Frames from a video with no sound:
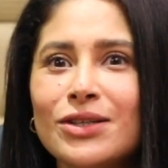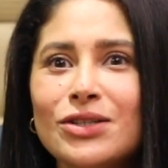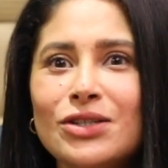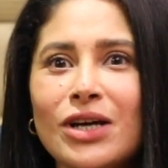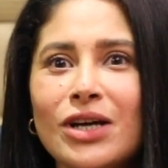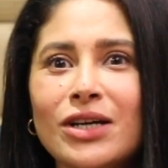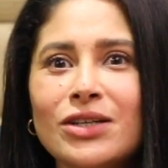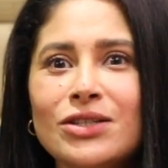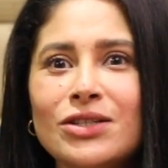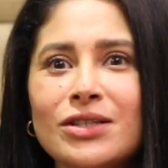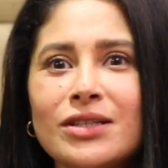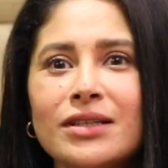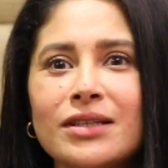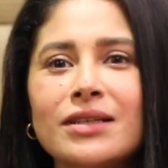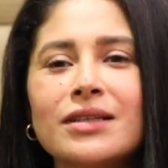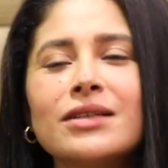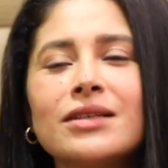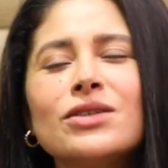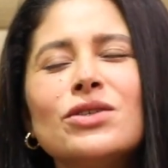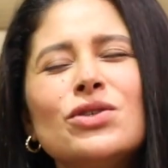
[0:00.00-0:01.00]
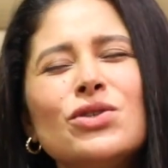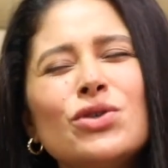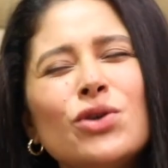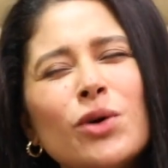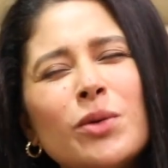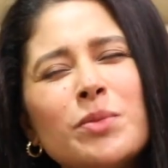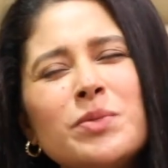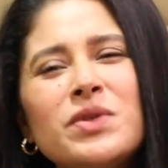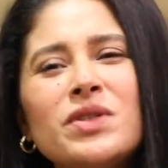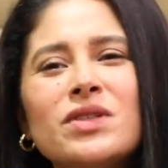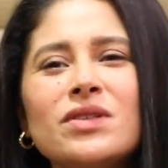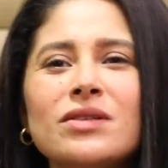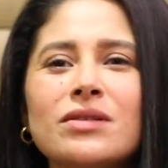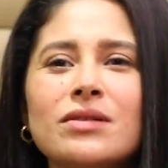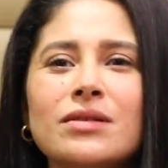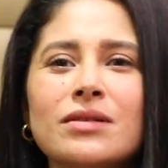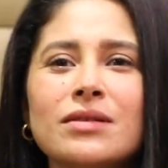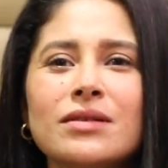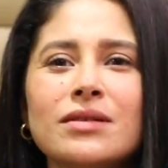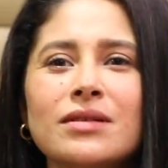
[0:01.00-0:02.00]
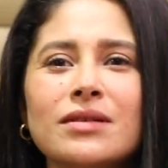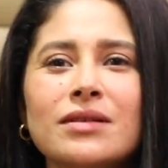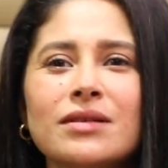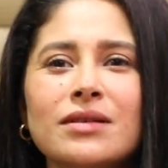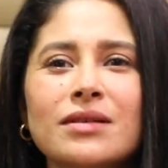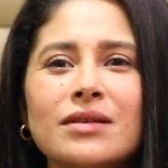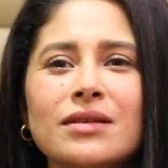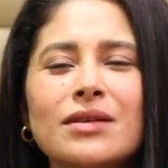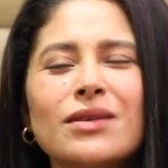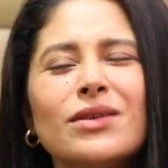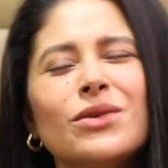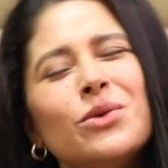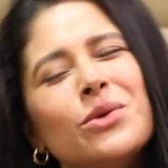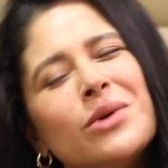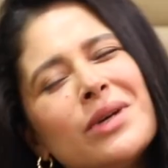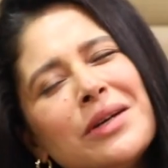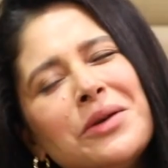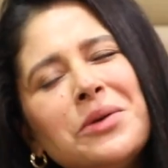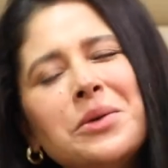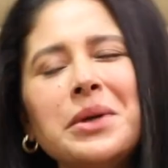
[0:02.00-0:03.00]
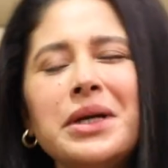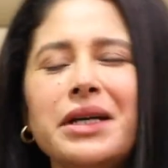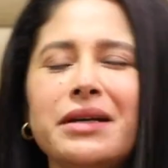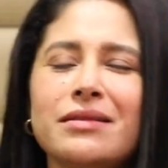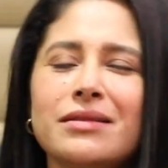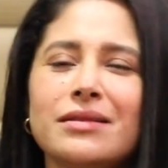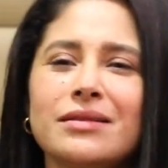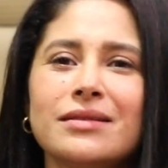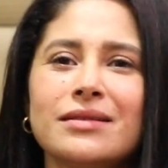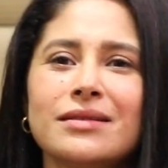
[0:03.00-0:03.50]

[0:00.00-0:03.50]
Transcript: Shush, Shubs, you can do it.